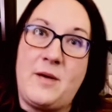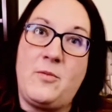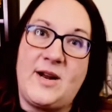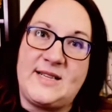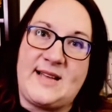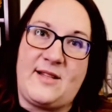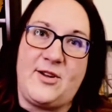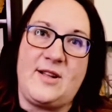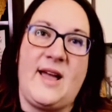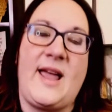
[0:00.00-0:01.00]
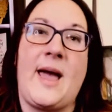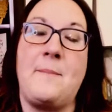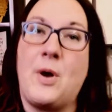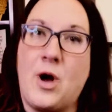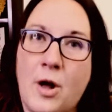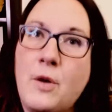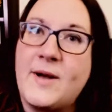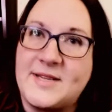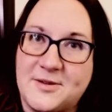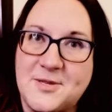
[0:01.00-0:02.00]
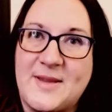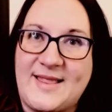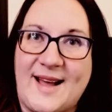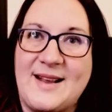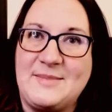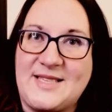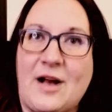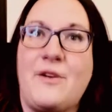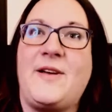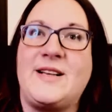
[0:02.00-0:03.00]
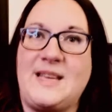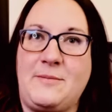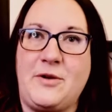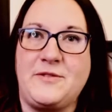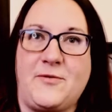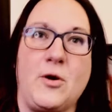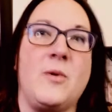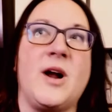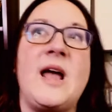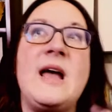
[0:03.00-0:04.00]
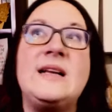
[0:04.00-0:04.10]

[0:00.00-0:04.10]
And what does that look like? And Paul wrestles with that himself as he moves forward.